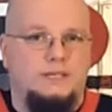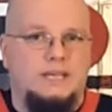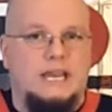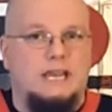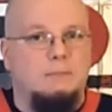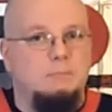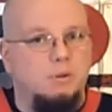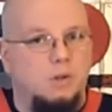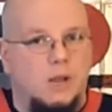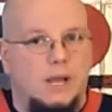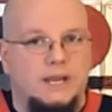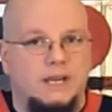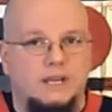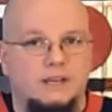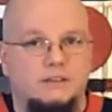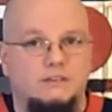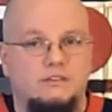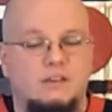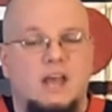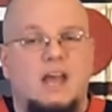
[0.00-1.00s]
the
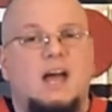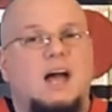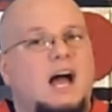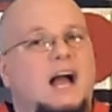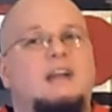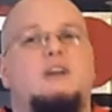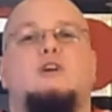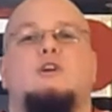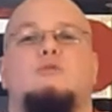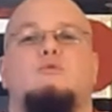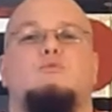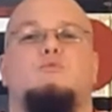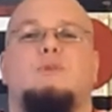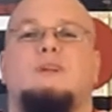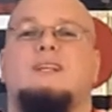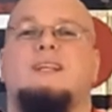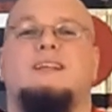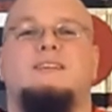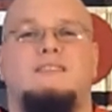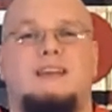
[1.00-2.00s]
gameplay is. I couldn't
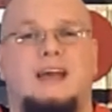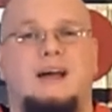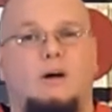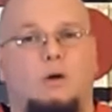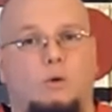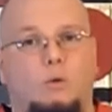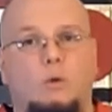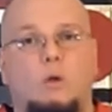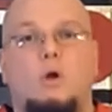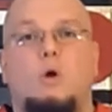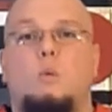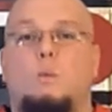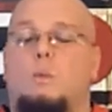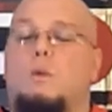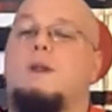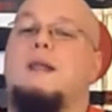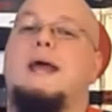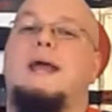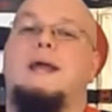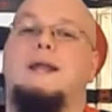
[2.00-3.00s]
really tell
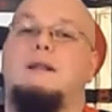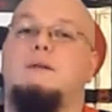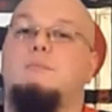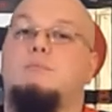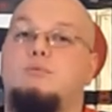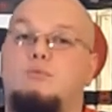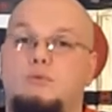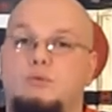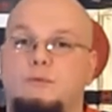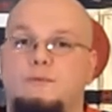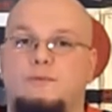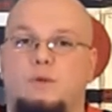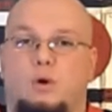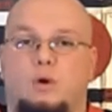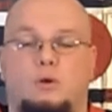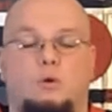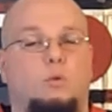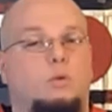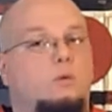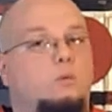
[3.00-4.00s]
what I had improved
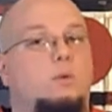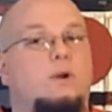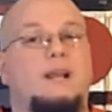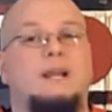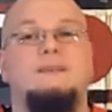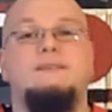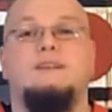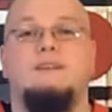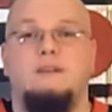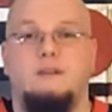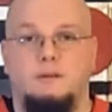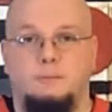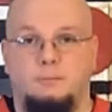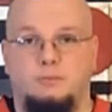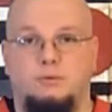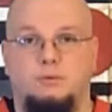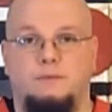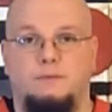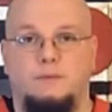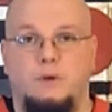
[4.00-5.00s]
on or what I didn't
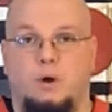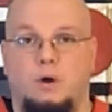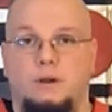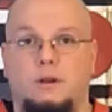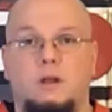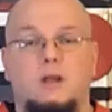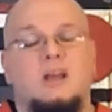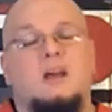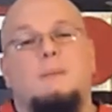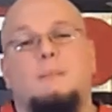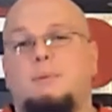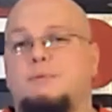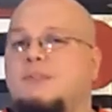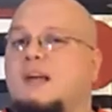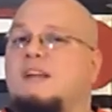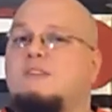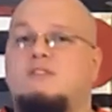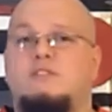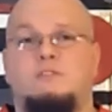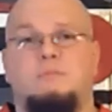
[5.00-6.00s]
improve on. But
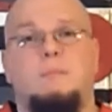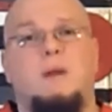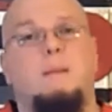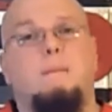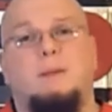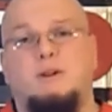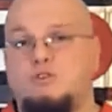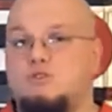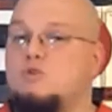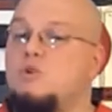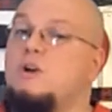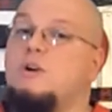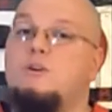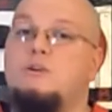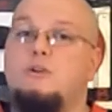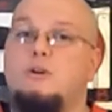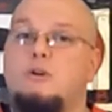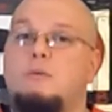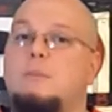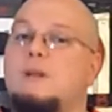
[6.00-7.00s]
that just meant my
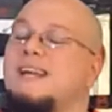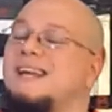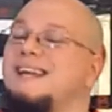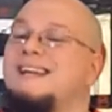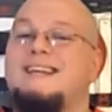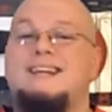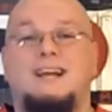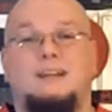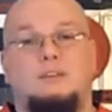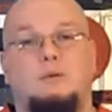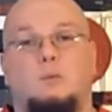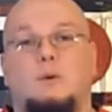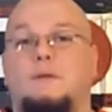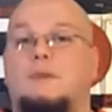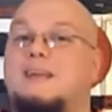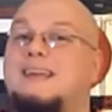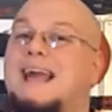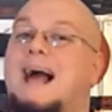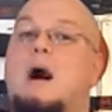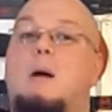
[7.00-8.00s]
Trigger Derp, he got to wear
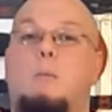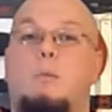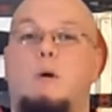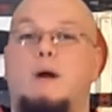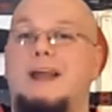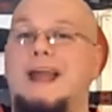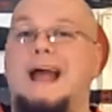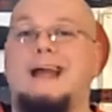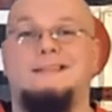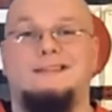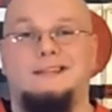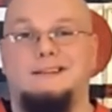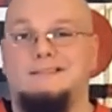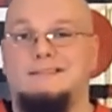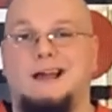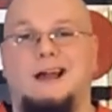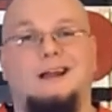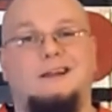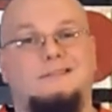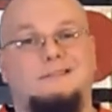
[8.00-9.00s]
the cowboy hat the
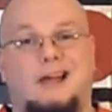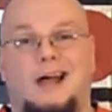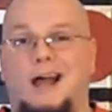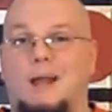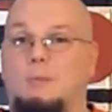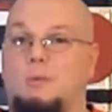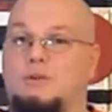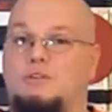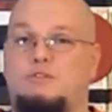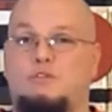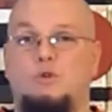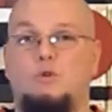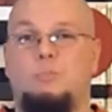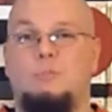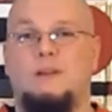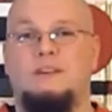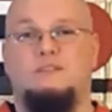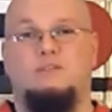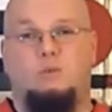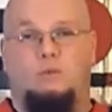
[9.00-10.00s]
entire time with his 2
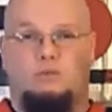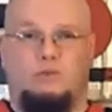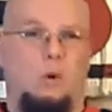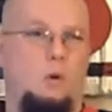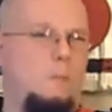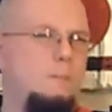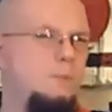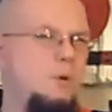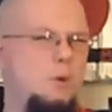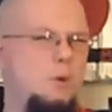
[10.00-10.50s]
pistols going